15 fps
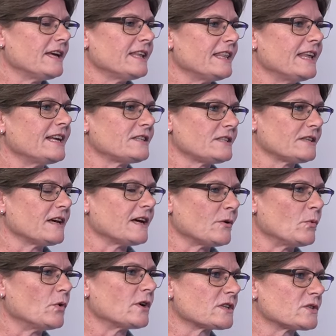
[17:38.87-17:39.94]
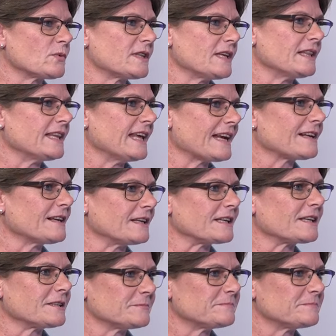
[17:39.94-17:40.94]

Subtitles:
that works within that clinic.